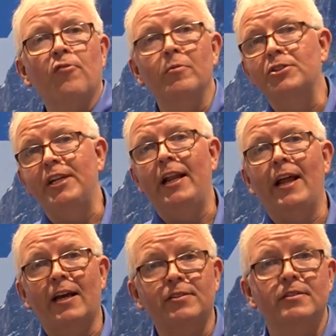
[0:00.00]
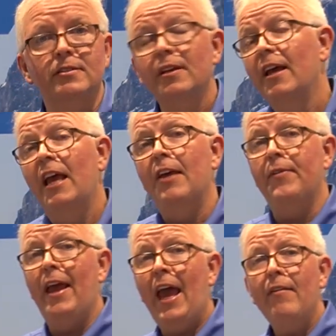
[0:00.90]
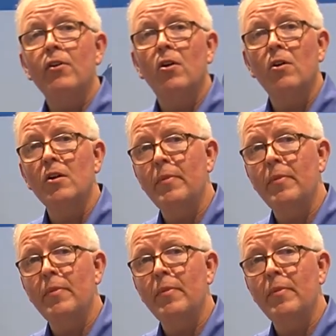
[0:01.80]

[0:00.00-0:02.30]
for Machining Excellence. If you haven't heard